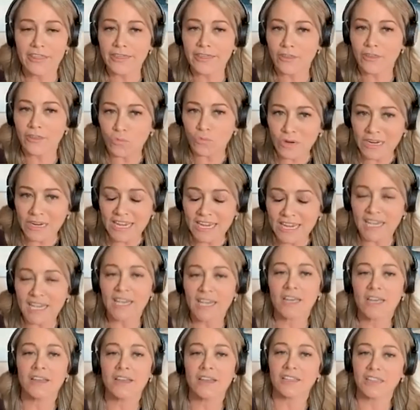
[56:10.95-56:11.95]

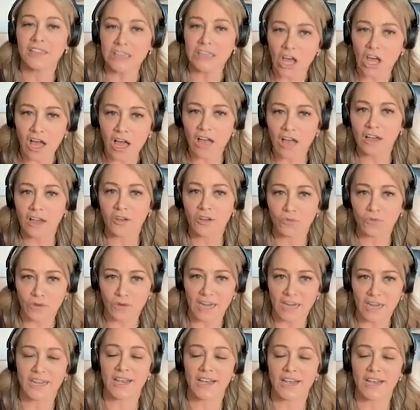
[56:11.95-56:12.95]
3 long
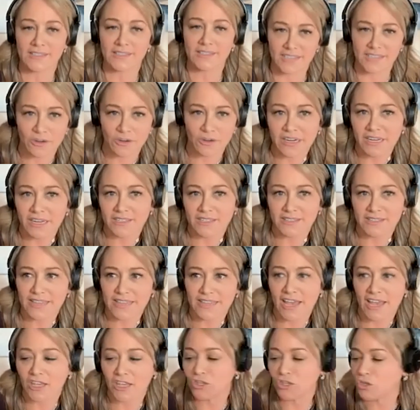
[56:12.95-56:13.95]
running series
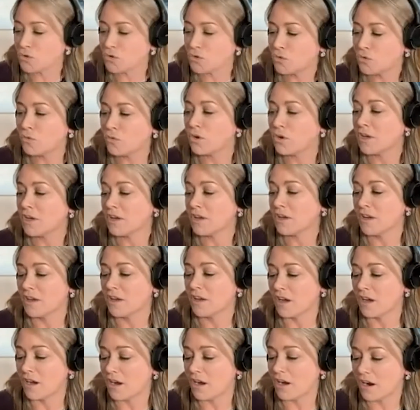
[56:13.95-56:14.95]
that you
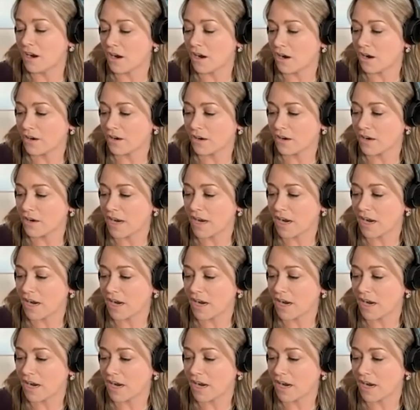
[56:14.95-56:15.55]
are